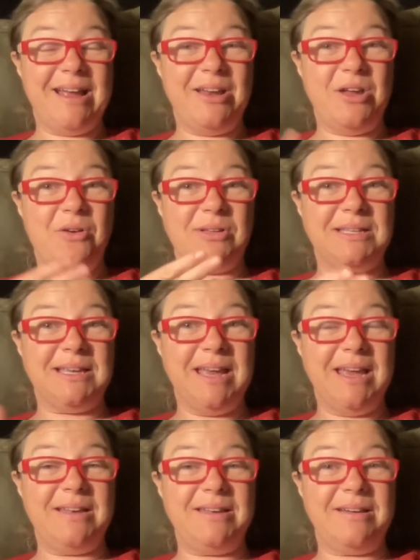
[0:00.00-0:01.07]
I know as a
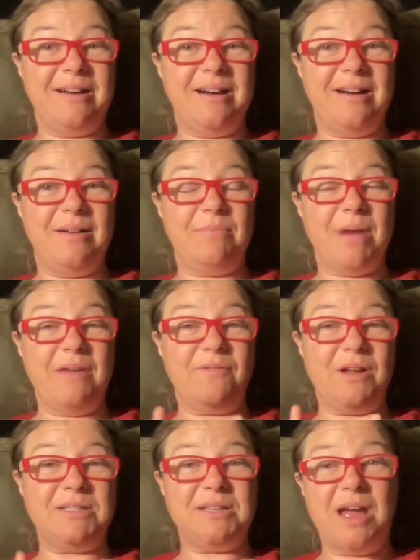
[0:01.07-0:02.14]
kid, uh, my
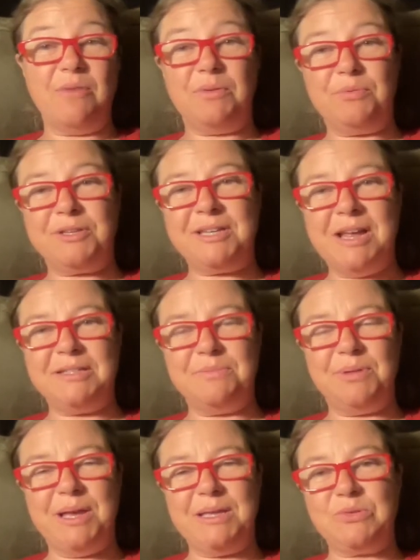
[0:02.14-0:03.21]
friends and I would pretend to
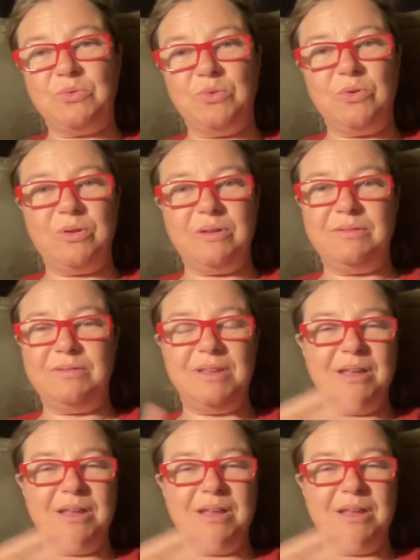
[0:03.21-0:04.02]
play school and,